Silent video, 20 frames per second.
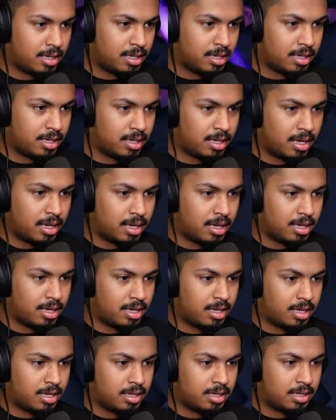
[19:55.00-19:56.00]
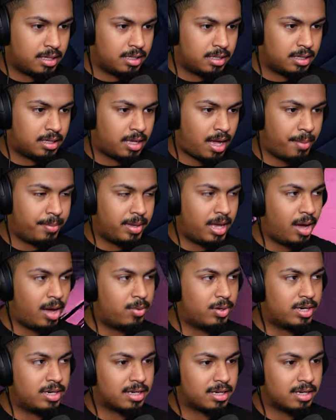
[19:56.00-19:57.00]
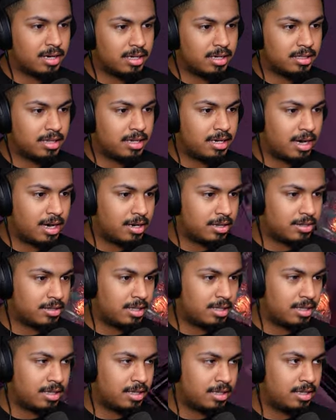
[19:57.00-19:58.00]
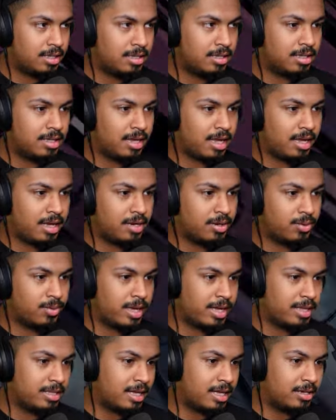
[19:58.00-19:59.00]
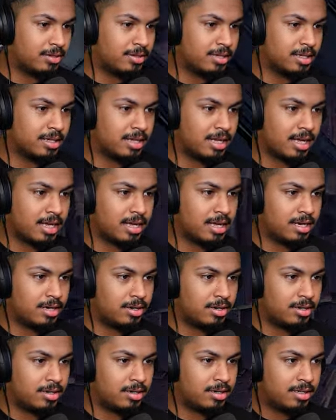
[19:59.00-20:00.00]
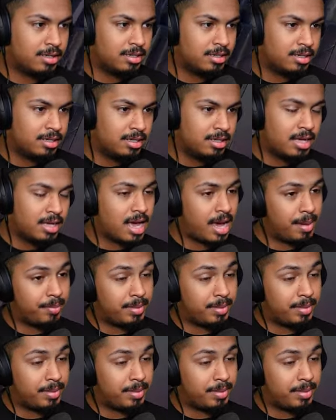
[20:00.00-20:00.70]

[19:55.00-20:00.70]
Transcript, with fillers: Time to break through. I mean, I wouldn't have called the daughter thing. Ain't no way. They don't look alike at all. I